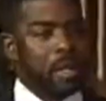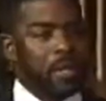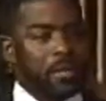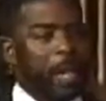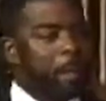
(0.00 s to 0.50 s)

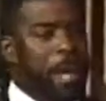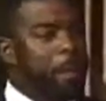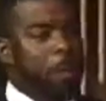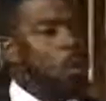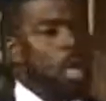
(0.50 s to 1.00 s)
Some
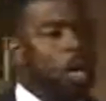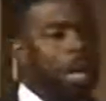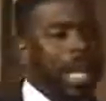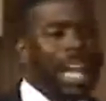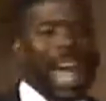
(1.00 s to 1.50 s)
people you
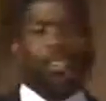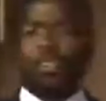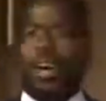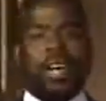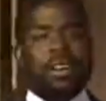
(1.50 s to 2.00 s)
will allow
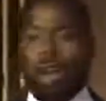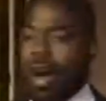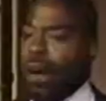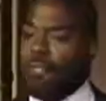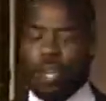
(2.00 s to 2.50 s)
to
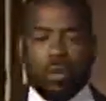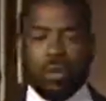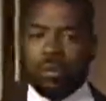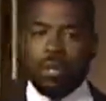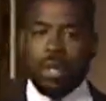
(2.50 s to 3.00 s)
unnerve you.